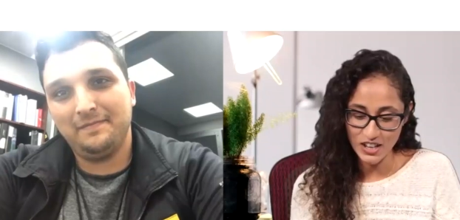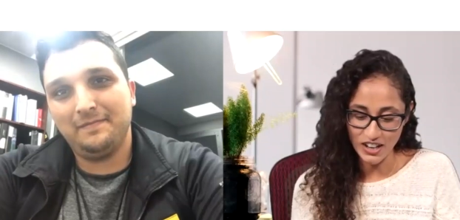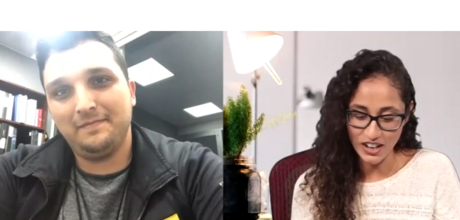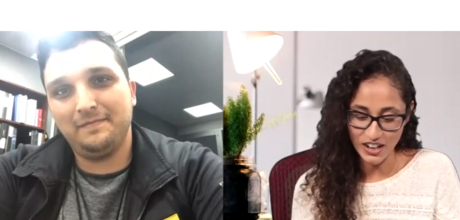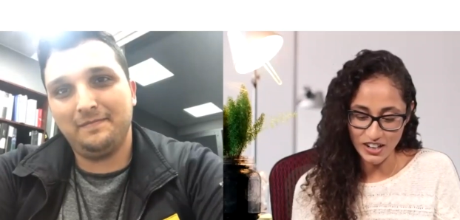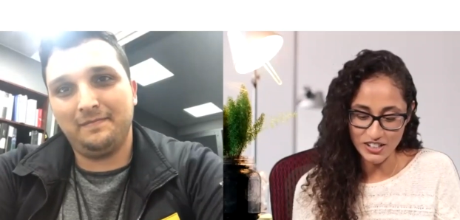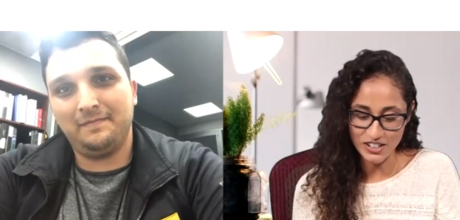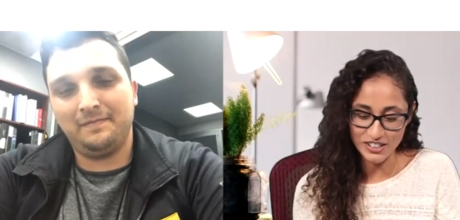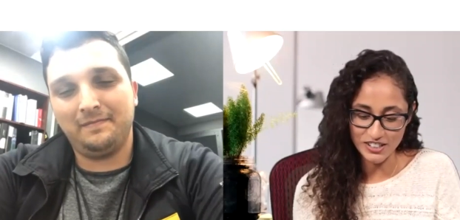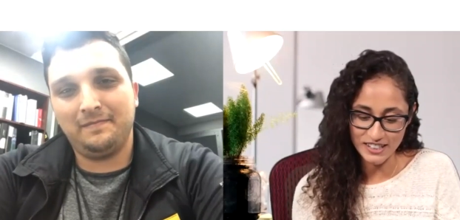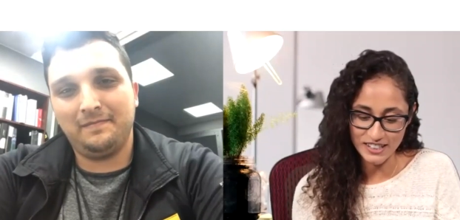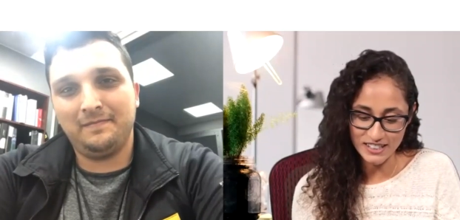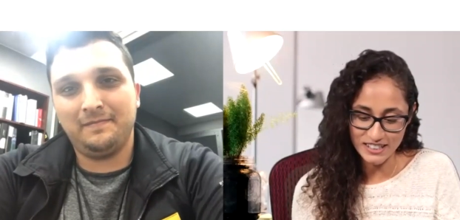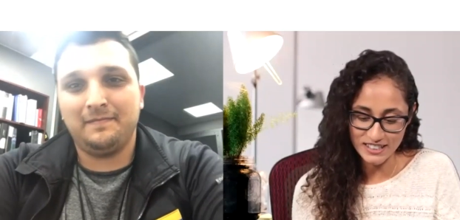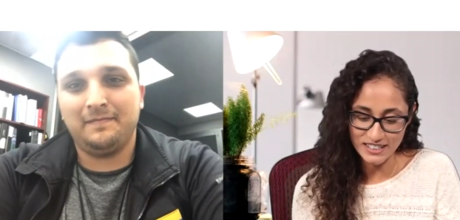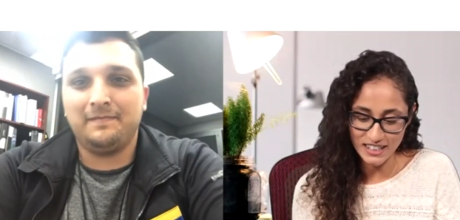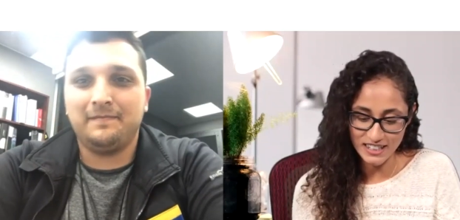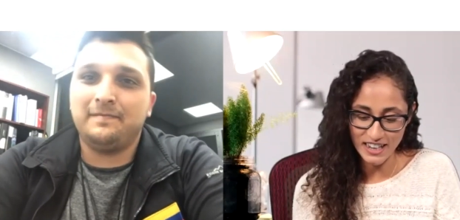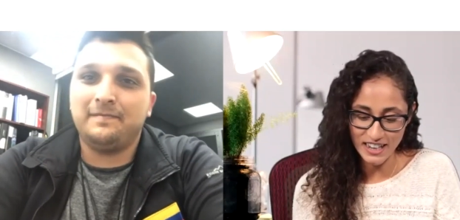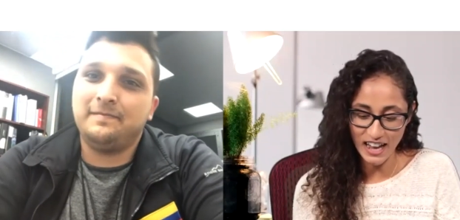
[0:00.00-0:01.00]
Speaker 1: Are there any
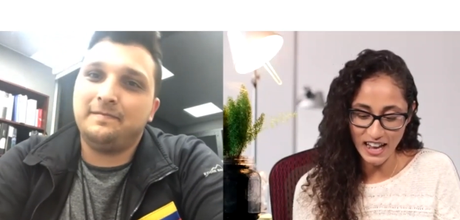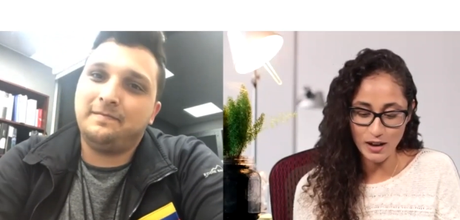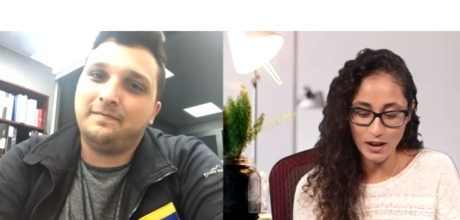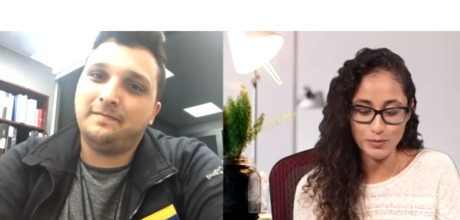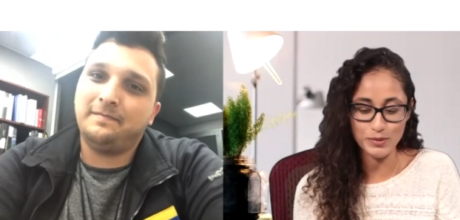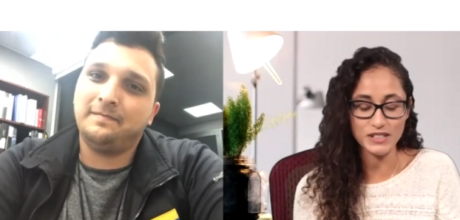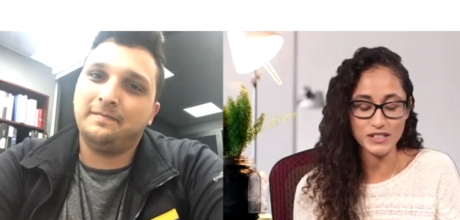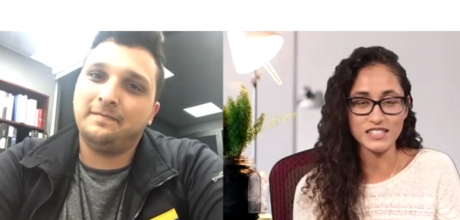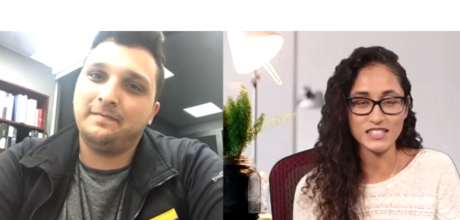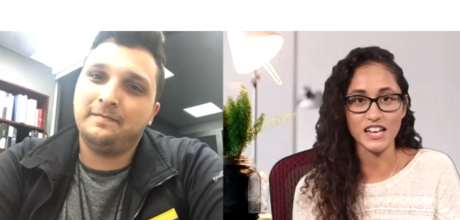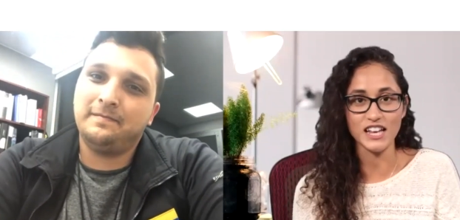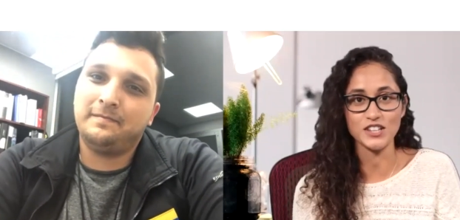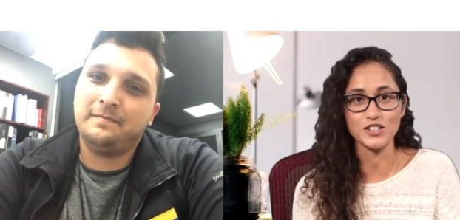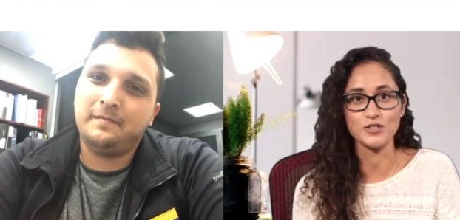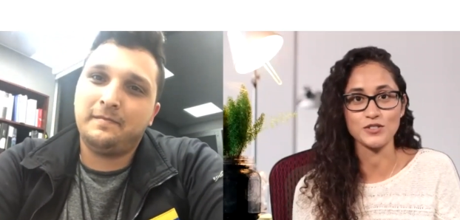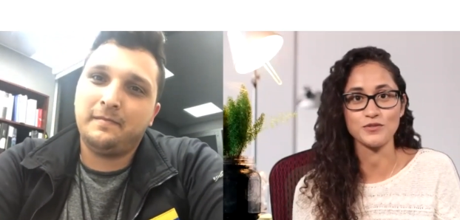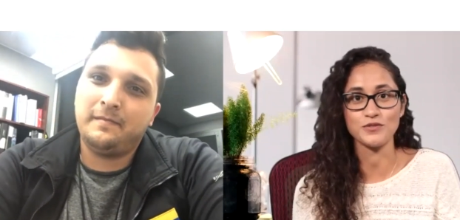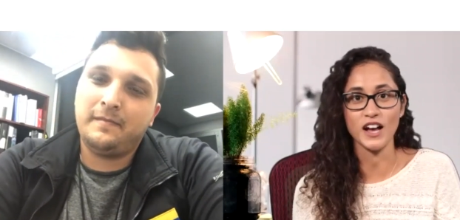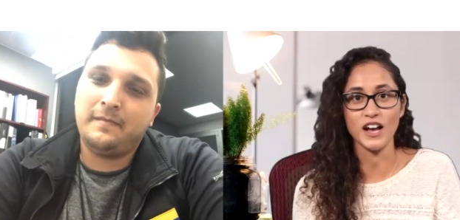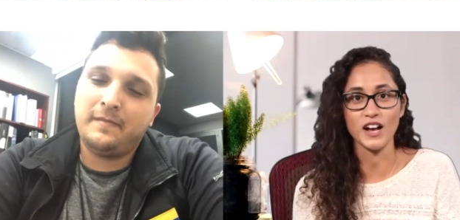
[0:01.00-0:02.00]
study habits that you
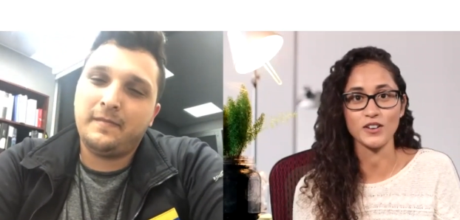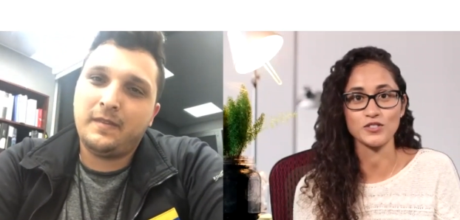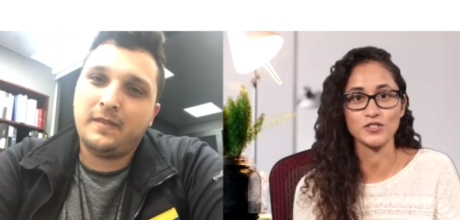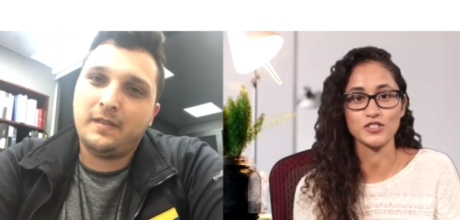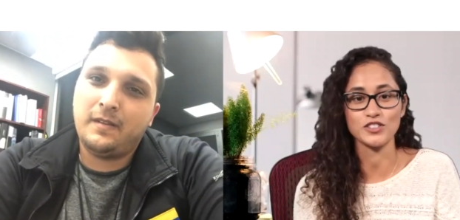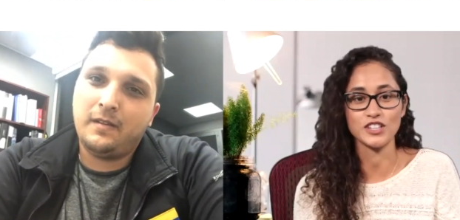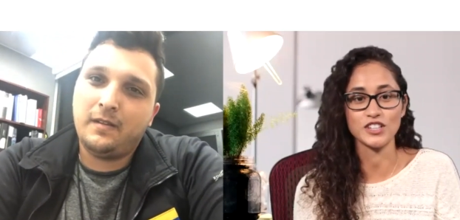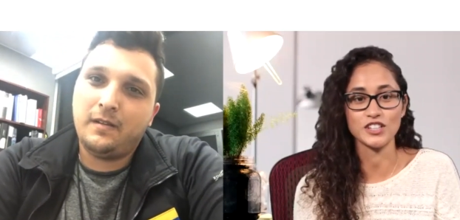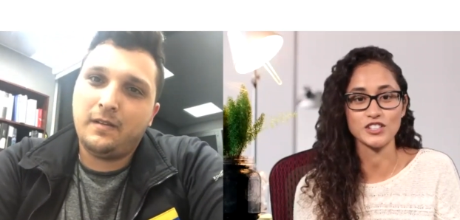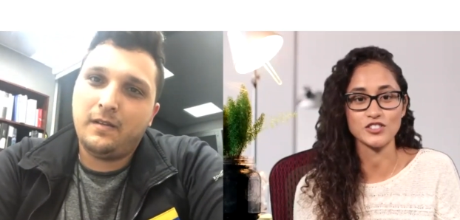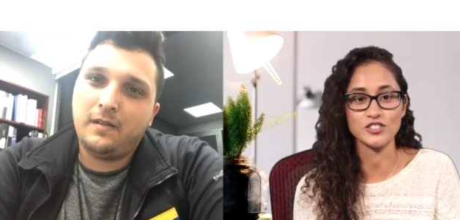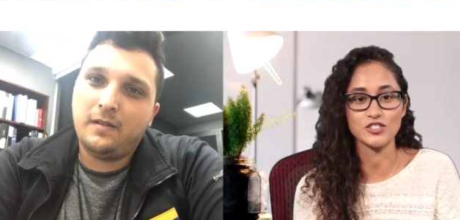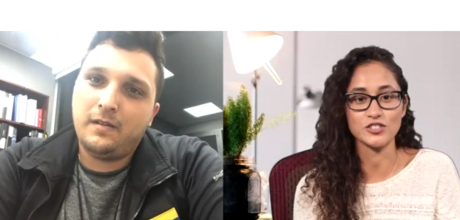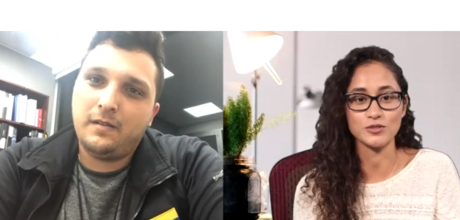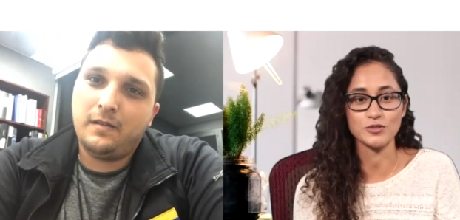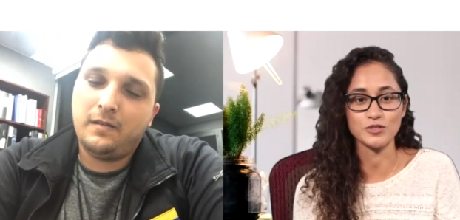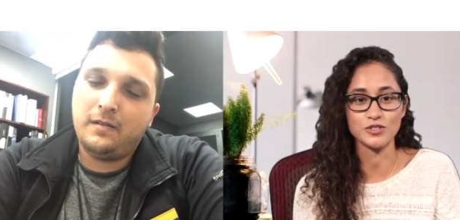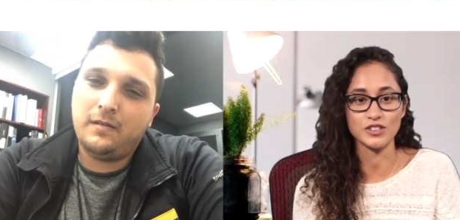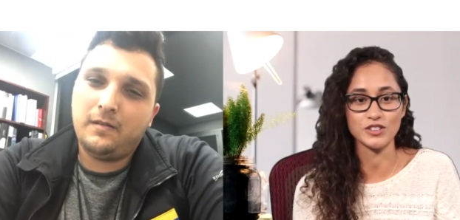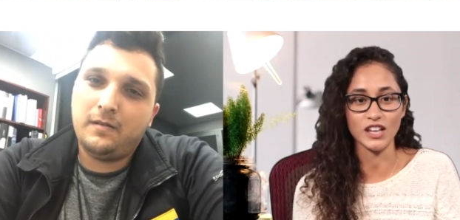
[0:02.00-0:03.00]
found
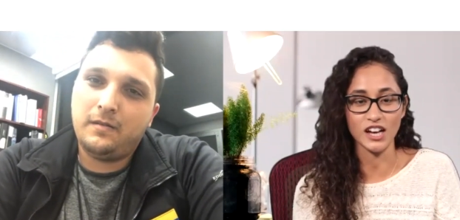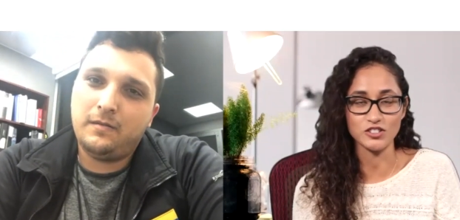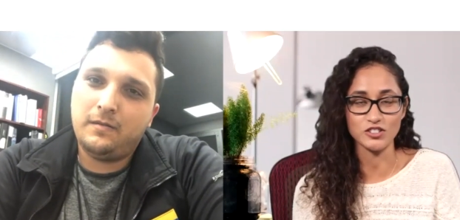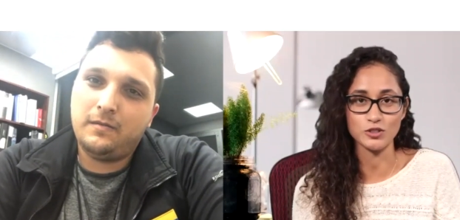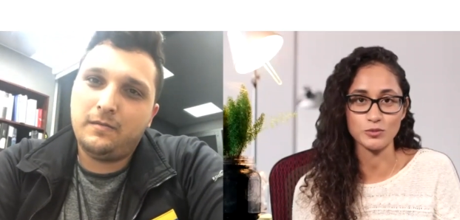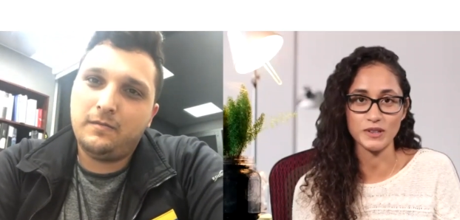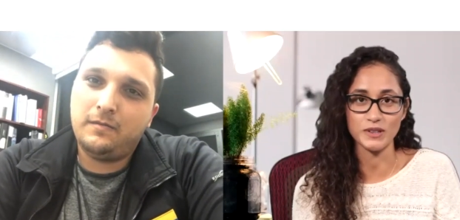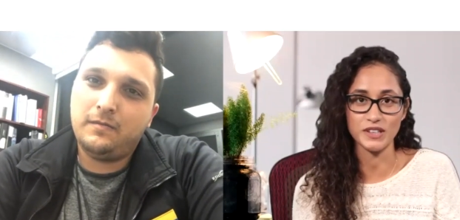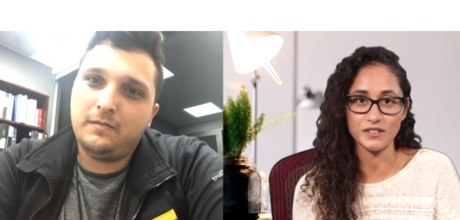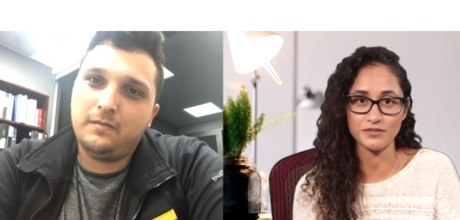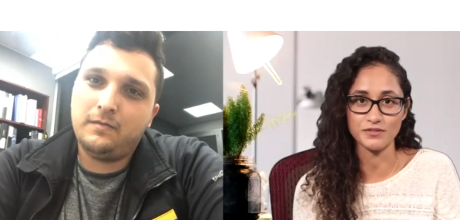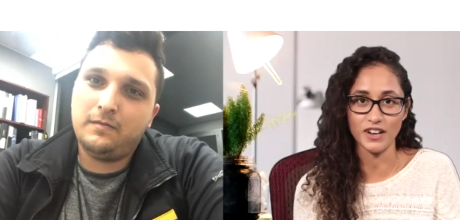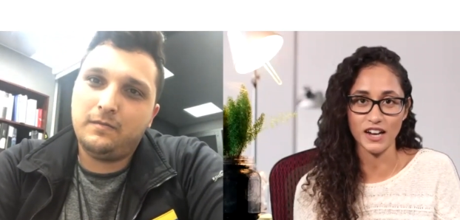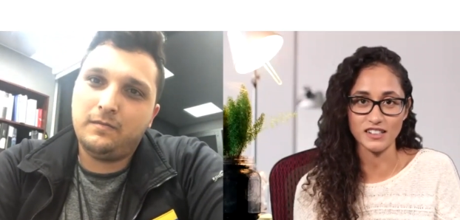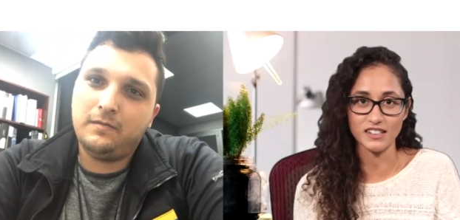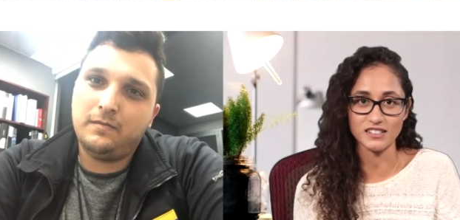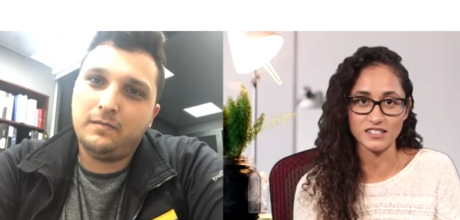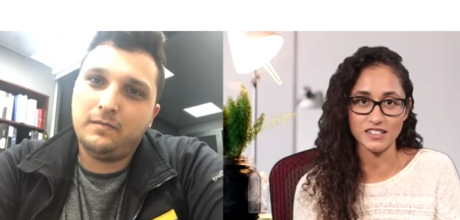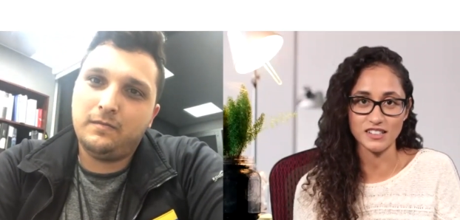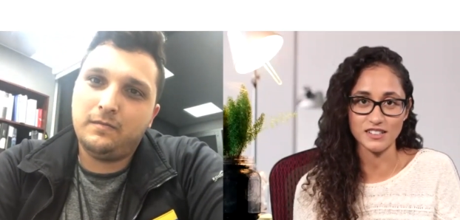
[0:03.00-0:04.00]
to not to be
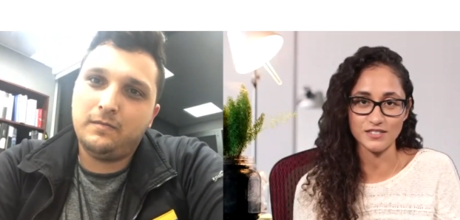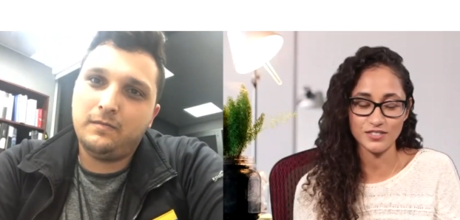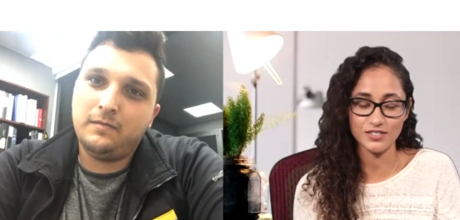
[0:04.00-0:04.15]
effective?